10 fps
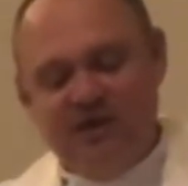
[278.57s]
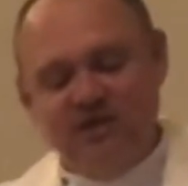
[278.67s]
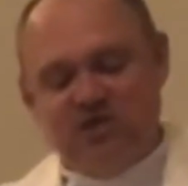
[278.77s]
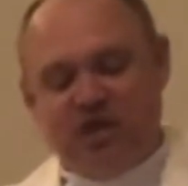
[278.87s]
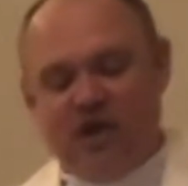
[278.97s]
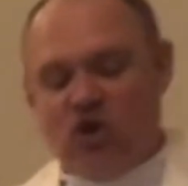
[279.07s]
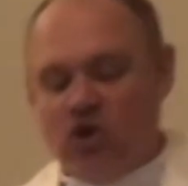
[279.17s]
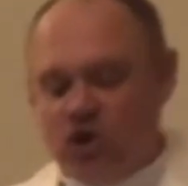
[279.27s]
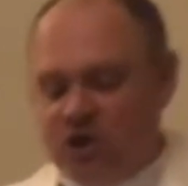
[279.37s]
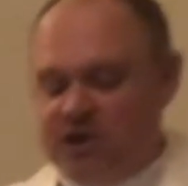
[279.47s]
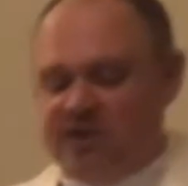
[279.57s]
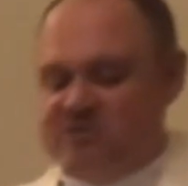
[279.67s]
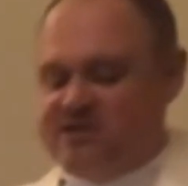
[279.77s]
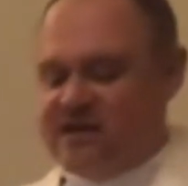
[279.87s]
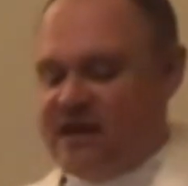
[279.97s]
She had heard him
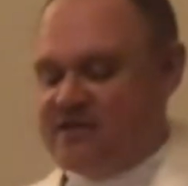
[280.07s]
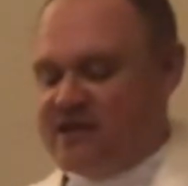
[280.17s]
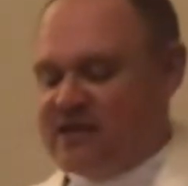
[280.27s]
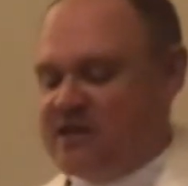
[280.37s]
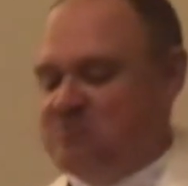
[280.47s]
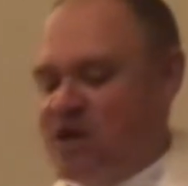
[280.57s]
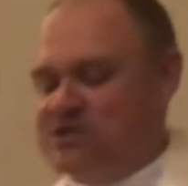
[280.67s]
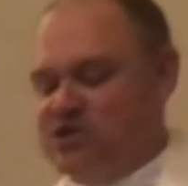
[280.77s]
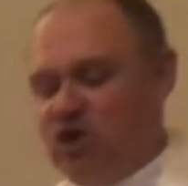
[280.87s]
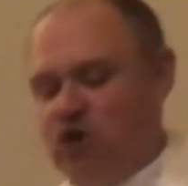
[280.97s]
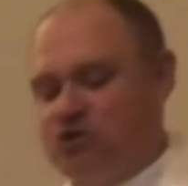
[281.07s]
say that he must go